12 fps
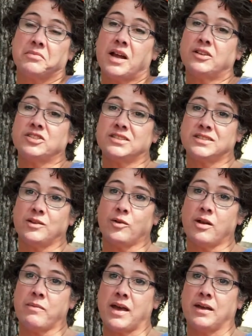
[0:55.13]
I'll just see where
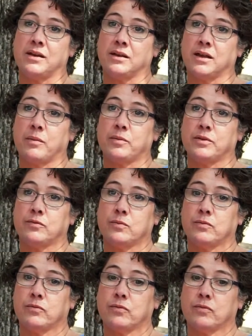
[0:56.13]
I'm at in a couple
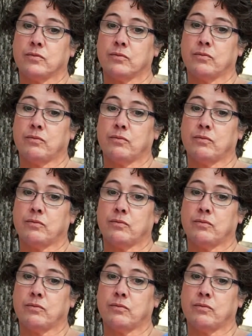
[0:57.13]
of